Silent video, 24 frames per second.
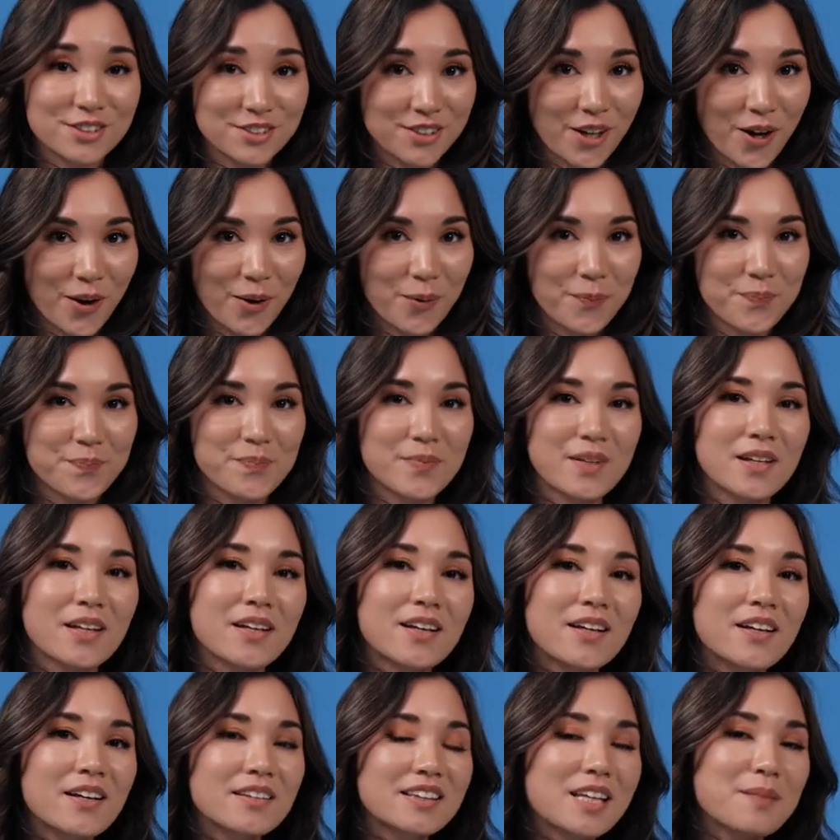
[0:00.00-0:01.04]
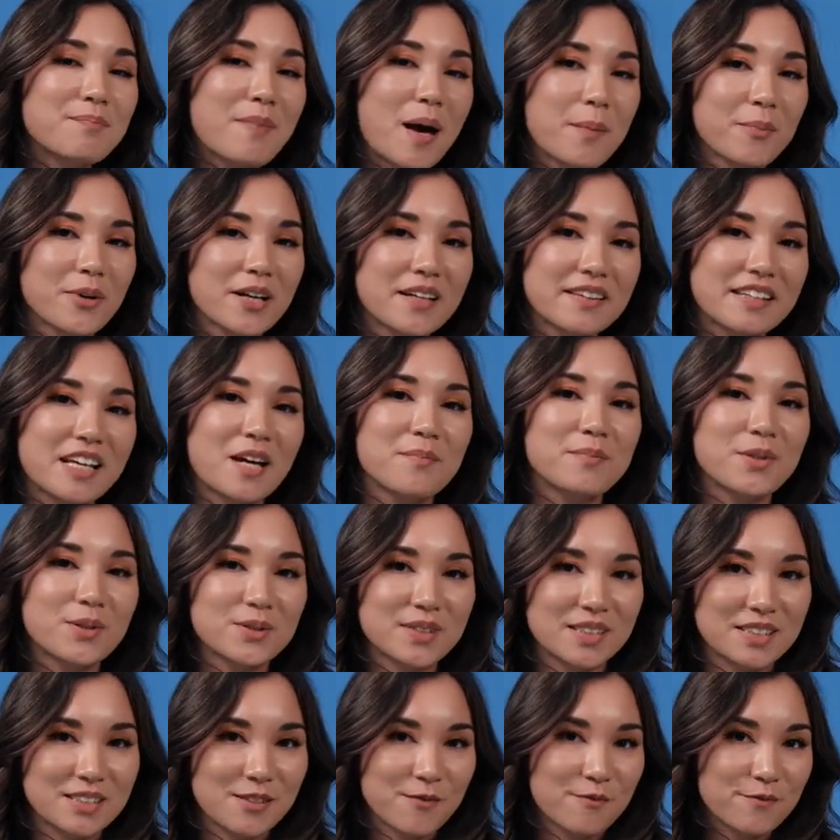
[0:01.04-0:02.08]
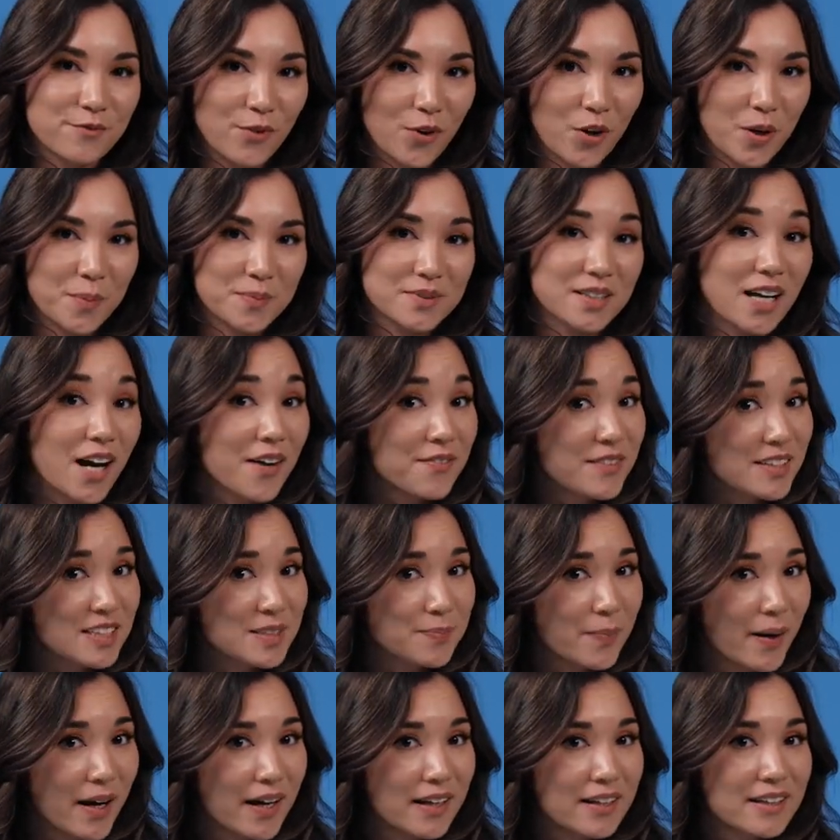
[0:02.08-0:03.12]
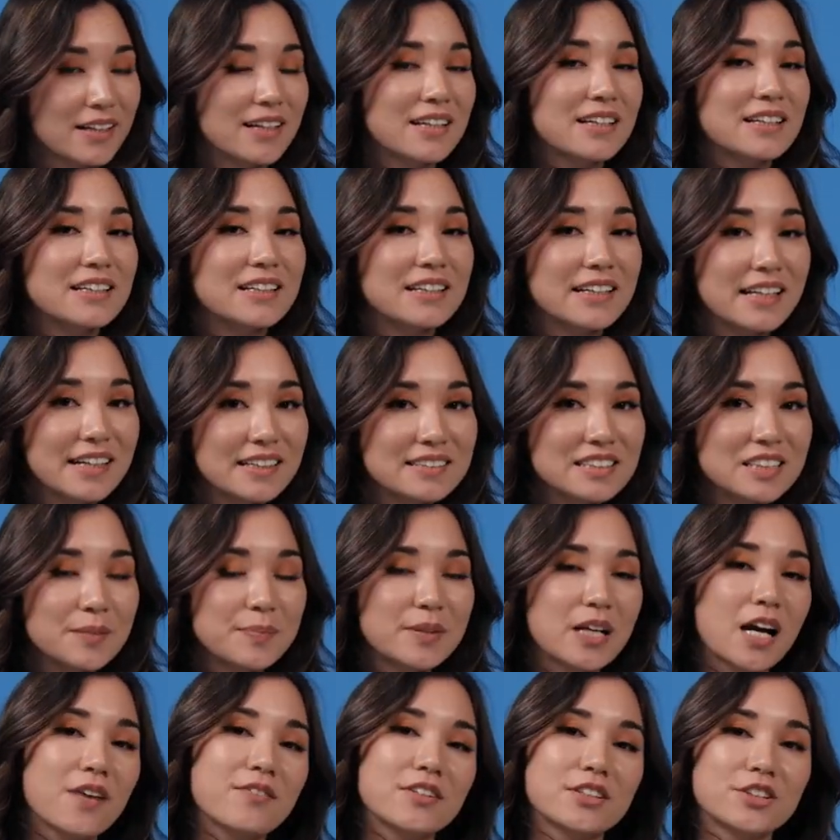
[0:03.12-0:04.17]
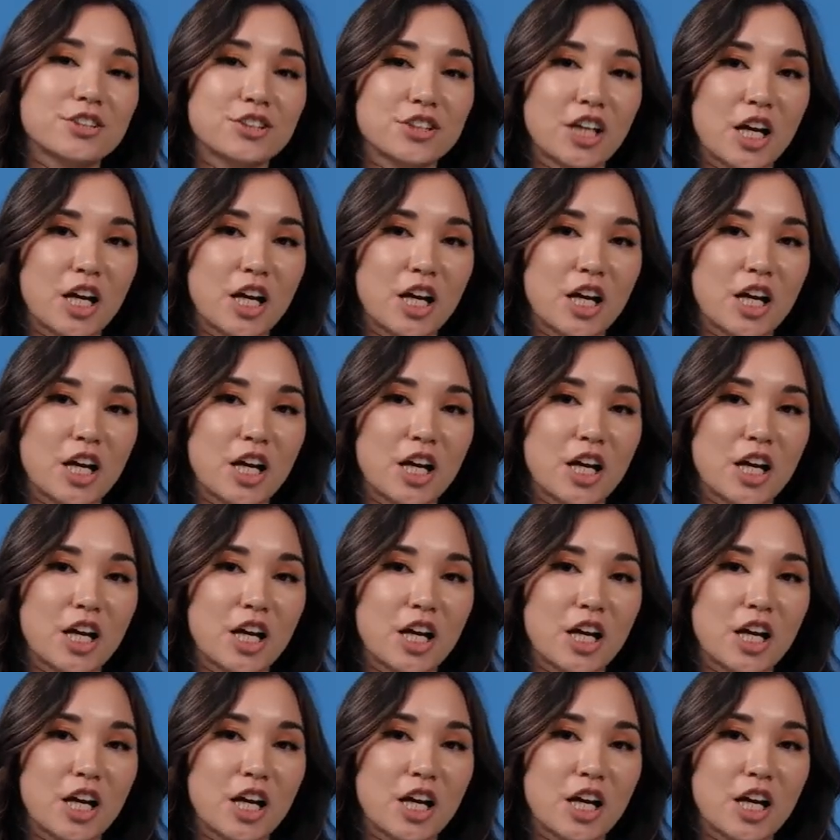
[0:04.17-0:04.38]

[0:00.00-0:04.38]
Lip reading: So, the memory the immune system forms of the spike needs to be of its